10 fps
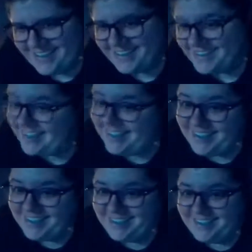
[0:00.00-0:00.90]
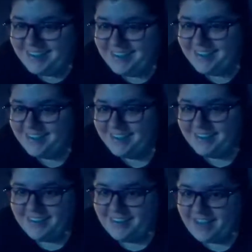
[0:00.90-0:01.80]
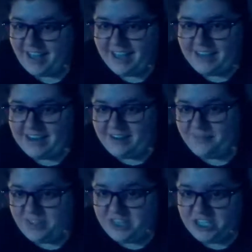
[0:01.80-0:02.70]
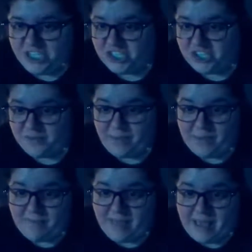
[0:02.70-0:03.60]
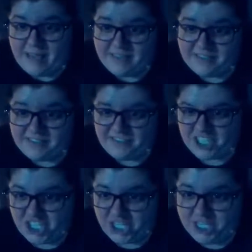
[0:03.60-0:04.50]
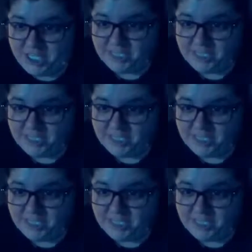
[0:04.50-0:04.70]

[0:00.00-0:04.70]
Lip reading: Yeah. I can outrun the gingerbread man, that's for sure.